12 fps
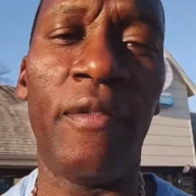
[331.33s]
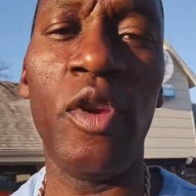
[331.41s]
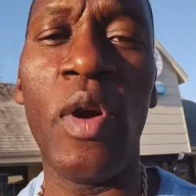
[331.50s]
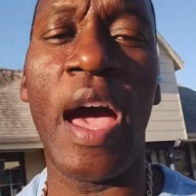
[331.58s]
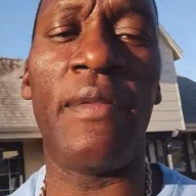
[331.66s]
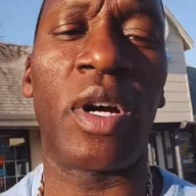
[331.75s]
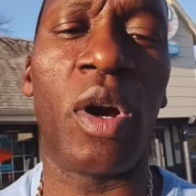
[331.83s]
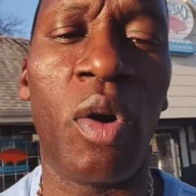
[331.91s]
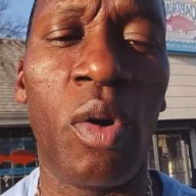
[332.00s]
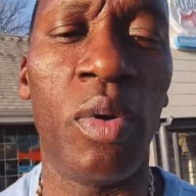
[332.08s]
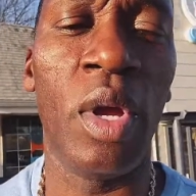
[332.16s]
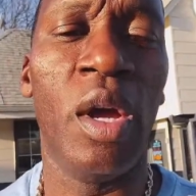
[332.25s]
if you have a
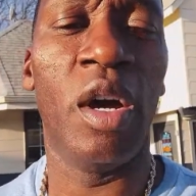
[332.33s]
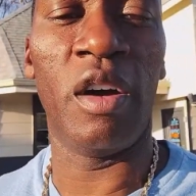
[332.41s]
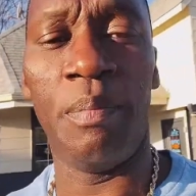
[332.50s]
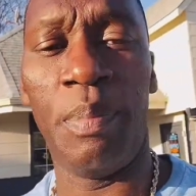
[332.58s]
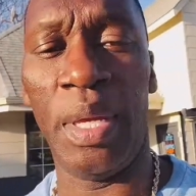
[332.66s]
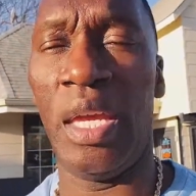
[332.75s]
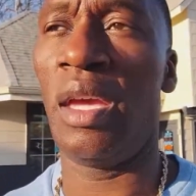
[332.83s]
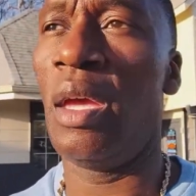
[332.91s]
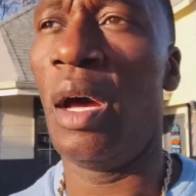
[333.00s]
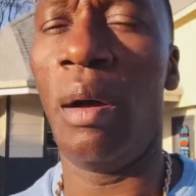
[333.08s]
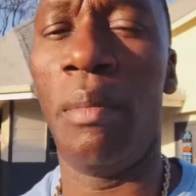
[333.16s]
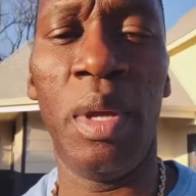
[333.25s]
goal of being
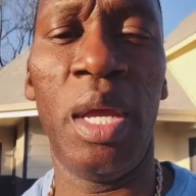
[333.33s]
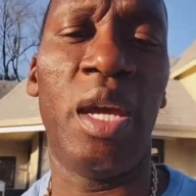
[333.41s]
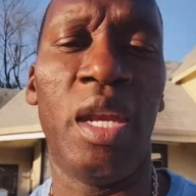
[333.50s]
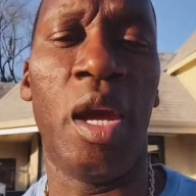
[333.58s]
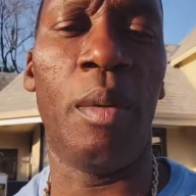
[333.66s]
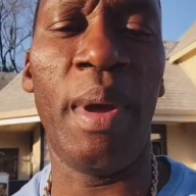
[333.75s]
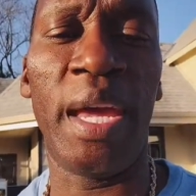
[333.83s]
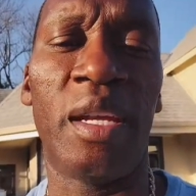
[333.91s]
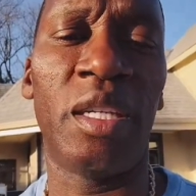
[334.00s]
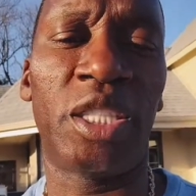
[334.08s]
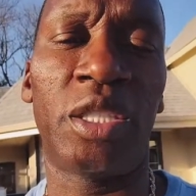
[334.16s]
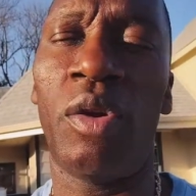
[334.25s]
a millionaire, making
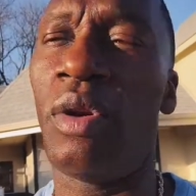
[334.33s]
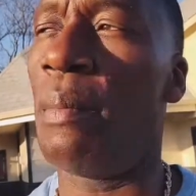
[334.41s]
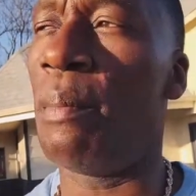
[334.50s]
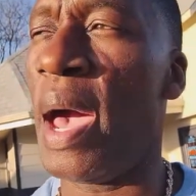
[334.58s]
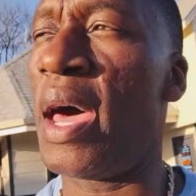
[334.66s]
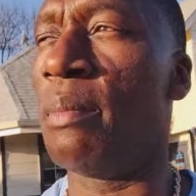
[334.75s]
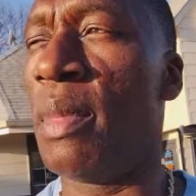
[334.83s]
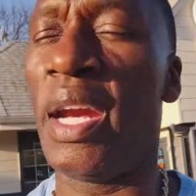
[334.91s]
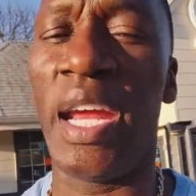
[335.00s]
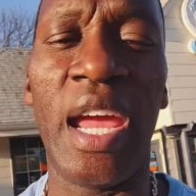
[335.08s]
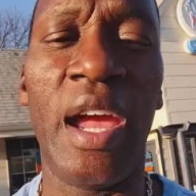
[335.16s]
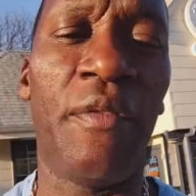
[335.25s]
a certain amount of
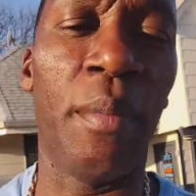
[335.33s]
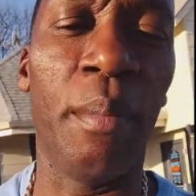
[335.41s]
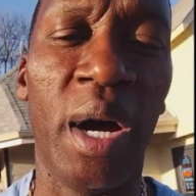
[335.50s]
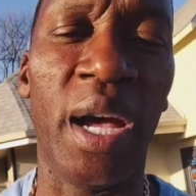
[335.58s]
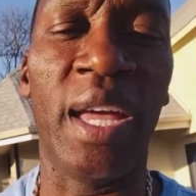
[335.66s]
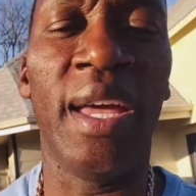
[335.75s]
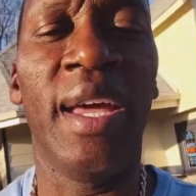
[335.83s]
money every month,